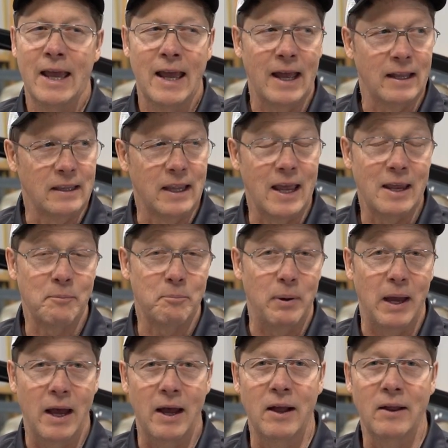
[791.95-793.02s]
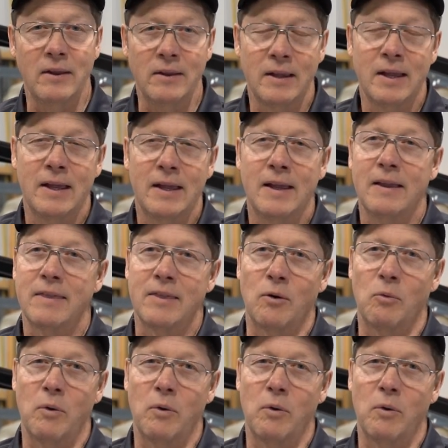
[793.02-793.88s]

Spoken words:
At Lake Powell, the